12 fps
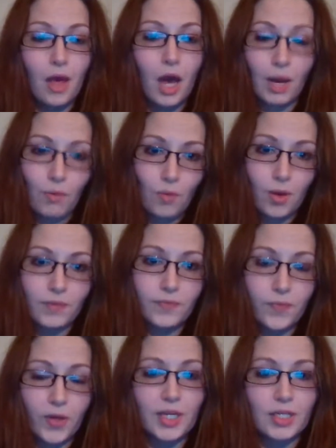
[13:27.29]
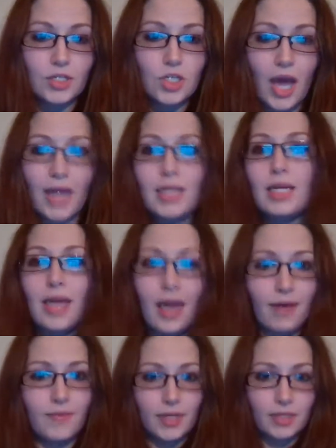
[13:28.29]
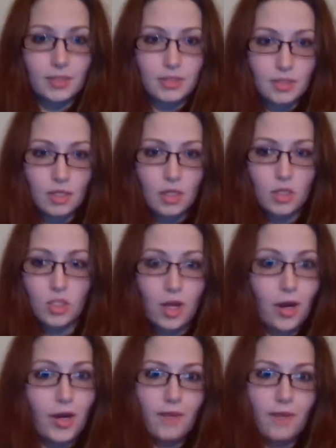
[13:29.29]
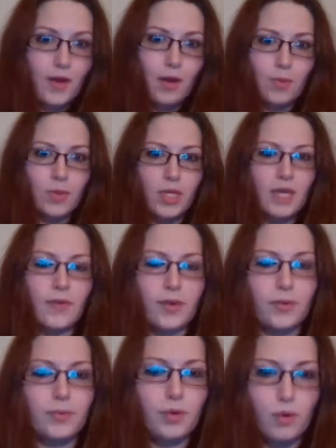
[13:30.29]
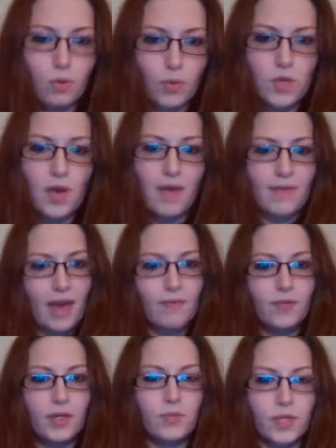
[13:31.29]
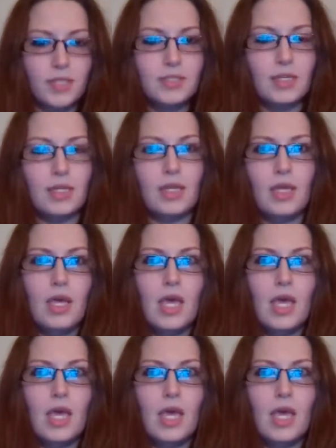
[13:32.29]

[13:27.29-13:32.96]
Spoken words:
I want footage. I need evidence. Sorry if I don't believe you when you have every reason